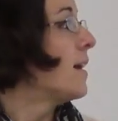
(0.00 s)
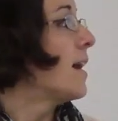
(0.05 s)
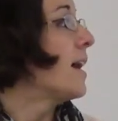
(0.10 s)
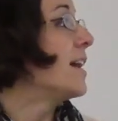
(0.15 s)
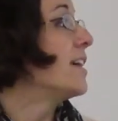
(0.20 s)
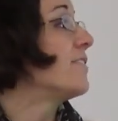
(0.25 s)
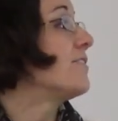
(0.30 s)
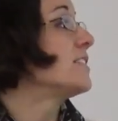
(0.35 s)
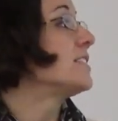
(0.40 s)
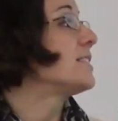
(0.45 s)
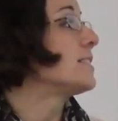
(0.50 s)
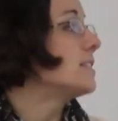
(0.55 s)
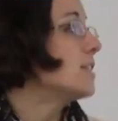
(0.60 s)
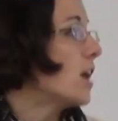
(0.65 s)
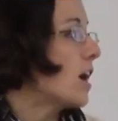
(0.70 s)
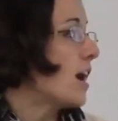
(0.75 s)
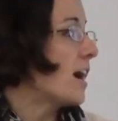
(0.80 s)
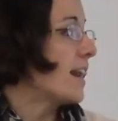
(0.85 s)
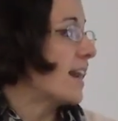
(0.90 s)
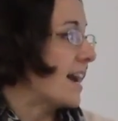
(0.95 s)
If it's
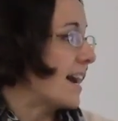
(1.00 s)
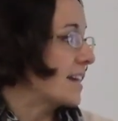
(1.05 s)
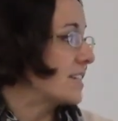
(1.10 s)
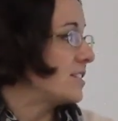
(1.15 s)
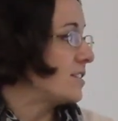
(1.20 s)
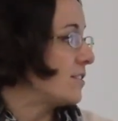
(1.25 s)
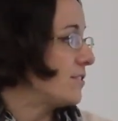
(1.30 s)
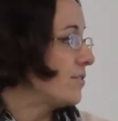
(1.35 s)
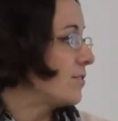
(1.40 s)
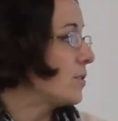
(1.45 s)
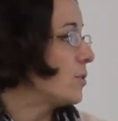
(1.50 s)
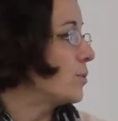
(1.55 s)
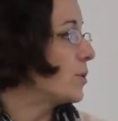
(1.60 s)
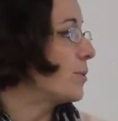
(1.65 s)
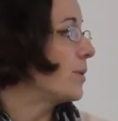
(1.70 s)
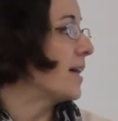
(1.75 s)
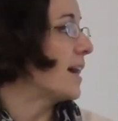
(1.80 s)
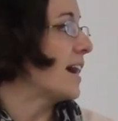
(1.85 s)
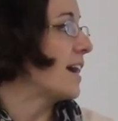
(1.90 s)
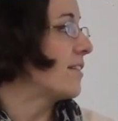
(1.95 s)
not active, we
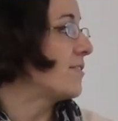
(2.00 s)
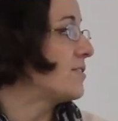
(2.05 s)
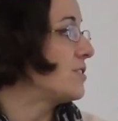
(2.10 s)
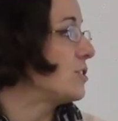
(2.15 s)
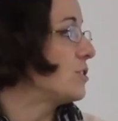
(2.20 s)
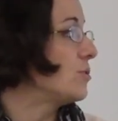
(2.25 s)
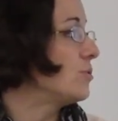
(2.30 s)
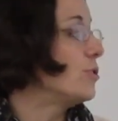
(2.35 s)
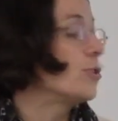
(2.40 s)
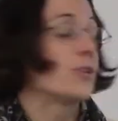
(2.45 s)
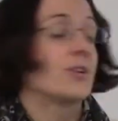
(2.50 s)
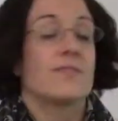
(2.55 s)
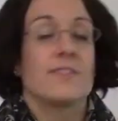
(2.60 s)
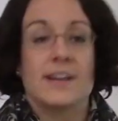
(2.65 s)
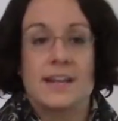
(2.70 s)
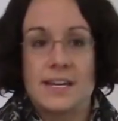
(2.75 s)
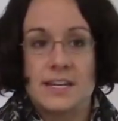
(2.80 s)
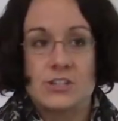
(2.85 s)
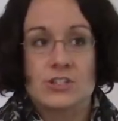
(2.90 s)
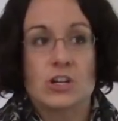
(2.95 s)
will have to
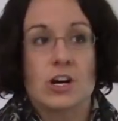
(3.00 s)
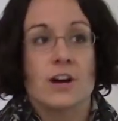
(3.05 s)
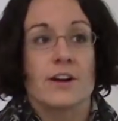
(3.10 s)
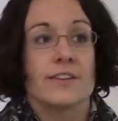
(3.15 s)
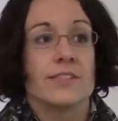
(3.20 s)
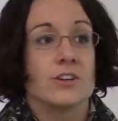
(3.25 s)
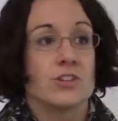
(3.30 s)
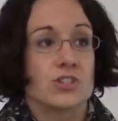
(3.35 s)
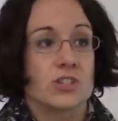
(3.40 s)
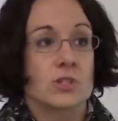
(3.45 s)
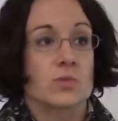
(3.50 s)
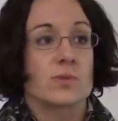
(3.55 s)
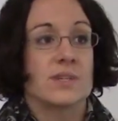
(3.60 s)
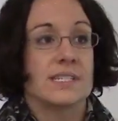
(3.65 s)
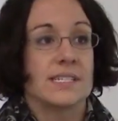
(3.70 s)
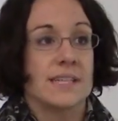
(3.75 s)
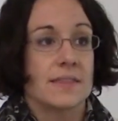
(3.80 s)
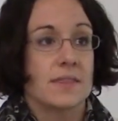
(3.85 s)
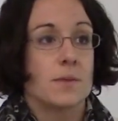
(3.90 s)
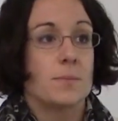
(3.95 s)
notify HR and they'll just
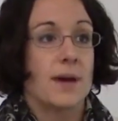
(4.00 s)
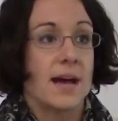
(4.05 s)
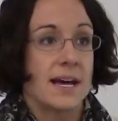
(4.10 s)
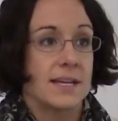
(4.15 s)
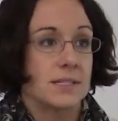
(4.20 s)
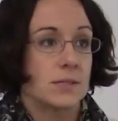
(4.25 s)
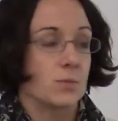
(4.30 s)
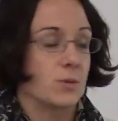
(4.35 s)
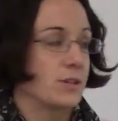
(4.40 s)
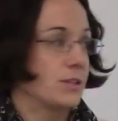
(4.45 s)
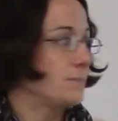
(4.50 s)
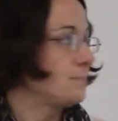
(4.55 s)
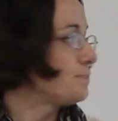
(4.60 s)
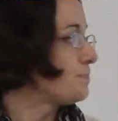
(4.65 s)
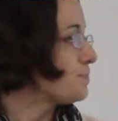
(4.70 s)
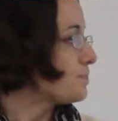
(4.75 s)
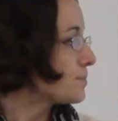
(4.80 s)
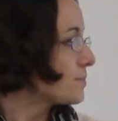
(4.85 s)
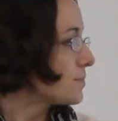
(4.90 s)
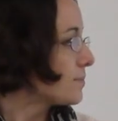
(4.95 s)
reset the password.
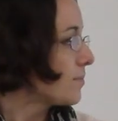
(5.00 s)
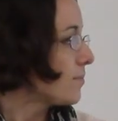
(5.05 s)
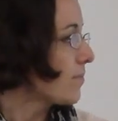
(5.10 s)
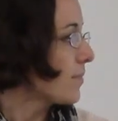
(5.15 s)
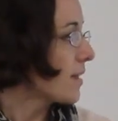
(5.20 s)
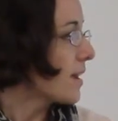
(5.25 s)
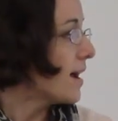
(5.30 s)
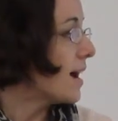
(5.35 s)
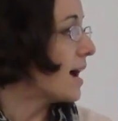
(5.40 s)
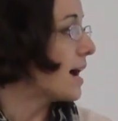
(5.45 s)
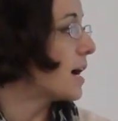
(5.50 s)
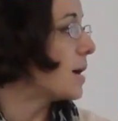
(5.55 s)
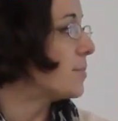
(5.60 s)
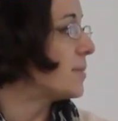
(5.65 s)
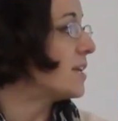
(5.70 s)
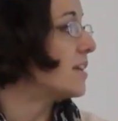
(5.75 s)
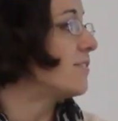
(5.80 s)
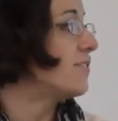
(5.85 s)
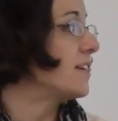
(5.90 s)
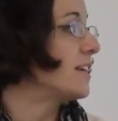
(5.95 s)

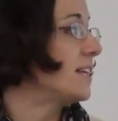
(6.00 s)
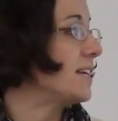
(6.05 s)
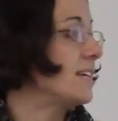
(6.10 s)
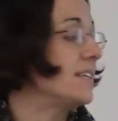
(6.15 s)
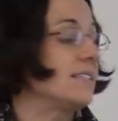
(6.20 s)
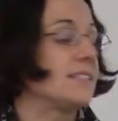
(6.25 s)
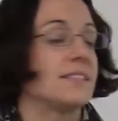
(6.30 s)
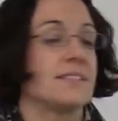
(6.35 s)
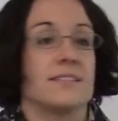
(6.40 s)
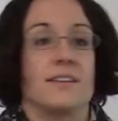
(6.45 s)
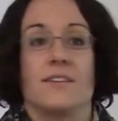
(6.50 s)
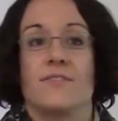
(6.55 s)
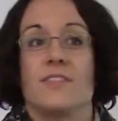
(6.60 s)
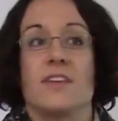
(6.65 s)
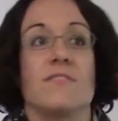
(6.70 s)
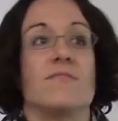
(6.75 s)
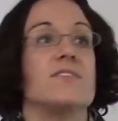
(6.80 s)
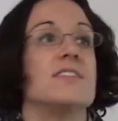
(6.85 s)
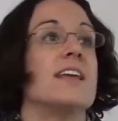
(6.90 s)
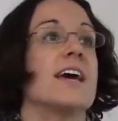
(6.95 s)
Um, if it is, if
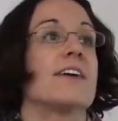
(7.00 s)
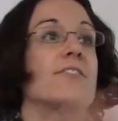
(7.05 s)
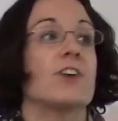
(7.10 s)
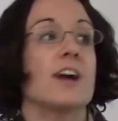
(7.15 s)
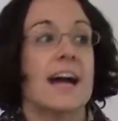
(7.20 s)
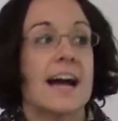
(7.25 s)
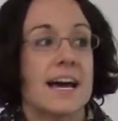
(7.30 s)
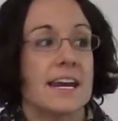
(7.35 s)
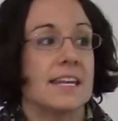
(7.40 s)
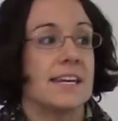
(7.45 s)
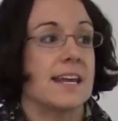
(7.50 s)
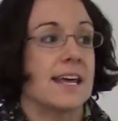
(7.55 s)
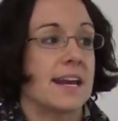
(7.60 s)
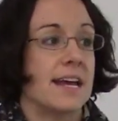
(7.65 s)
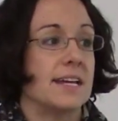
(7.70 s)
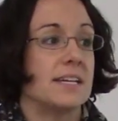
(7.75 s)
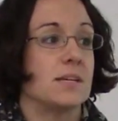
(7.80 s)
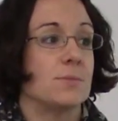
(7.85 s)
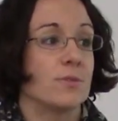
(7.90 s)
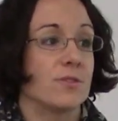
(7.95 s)
they've never had a Net
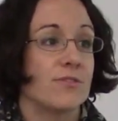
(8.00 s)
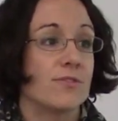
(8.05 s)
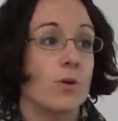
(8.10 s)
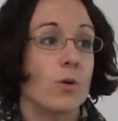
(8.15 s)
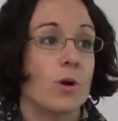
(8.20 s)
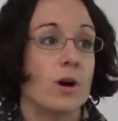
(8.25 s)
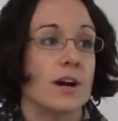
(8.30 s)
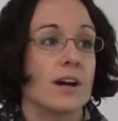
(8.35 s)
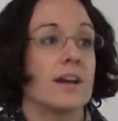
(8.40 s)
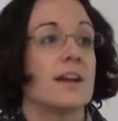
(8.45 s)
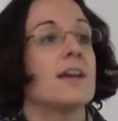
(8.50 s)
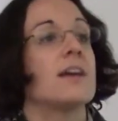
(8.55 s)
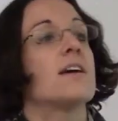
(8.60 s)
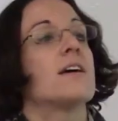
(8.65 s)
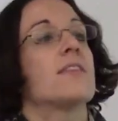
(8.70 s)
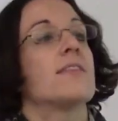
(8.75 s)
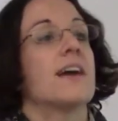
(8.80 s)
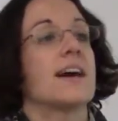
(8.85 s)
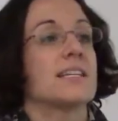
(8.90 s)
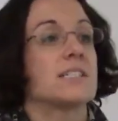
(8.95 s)
ID before,
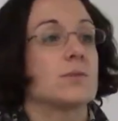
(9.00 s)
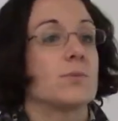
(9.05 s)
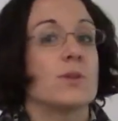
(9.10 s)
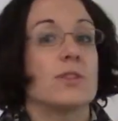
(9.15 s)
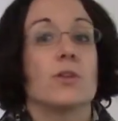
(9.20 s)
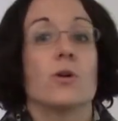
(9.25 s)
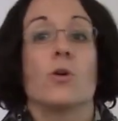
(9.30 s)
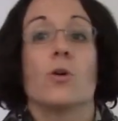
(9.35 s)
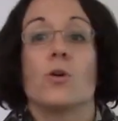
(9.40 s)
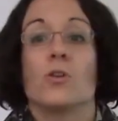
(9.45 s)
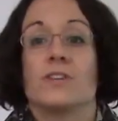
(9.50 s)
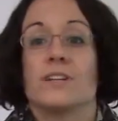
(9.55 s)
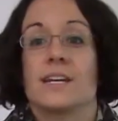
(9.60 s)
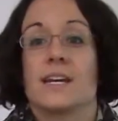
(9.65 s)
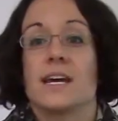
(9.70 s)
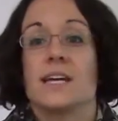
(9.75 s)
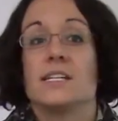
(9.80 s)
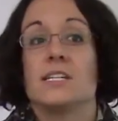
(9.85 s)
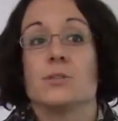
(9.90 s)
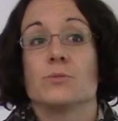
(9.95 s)
that's when the whole Net
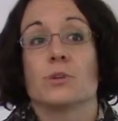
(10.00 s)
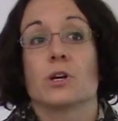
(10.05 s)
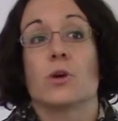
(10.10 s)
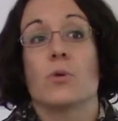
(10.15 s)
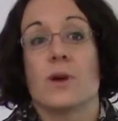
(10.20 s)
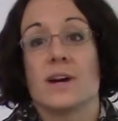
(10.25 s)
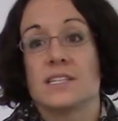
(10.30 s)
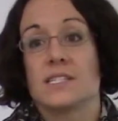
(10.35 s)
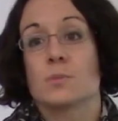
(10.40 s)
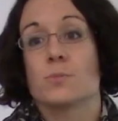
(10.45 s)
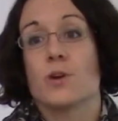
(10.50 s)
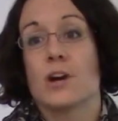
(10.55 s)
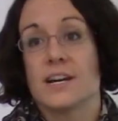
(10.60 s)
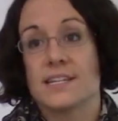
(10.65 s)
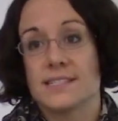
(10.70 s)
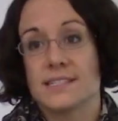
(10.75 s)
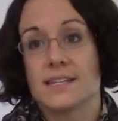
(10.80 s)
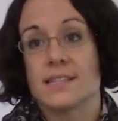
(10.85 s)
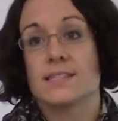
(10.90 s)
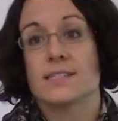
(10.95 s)
ID request
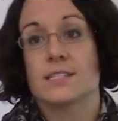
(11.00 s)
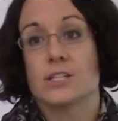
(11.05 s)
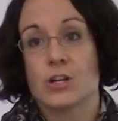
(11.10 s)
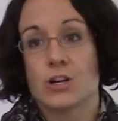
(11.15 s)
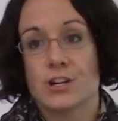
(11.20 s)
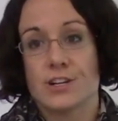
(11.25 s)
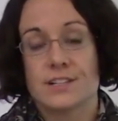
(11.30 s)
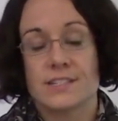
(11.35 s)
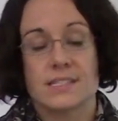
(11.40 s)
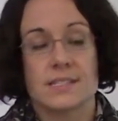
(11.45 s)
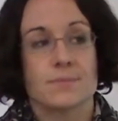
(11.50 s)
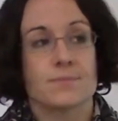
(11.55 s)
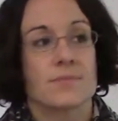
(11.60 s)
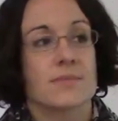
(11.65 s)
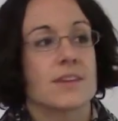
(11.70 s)
process starts.